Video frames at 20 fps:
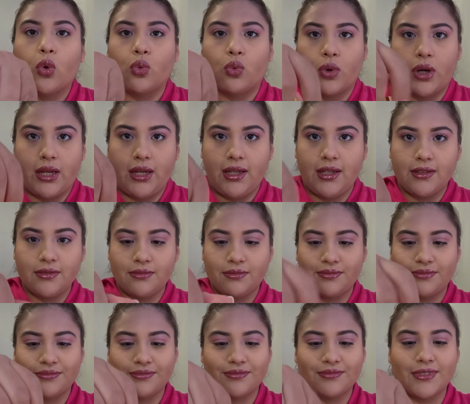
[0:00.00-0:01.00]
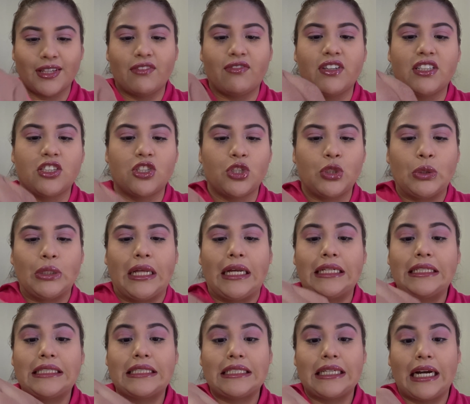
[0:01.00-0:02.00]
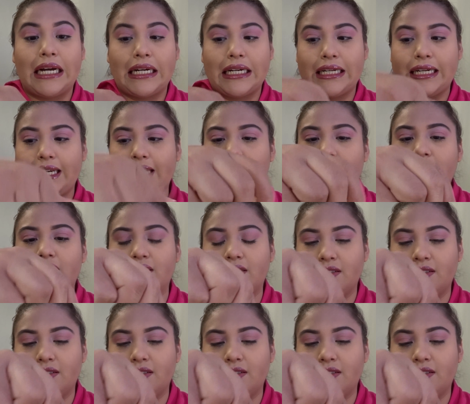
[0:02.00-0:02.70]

running. If it's too loud, sorry.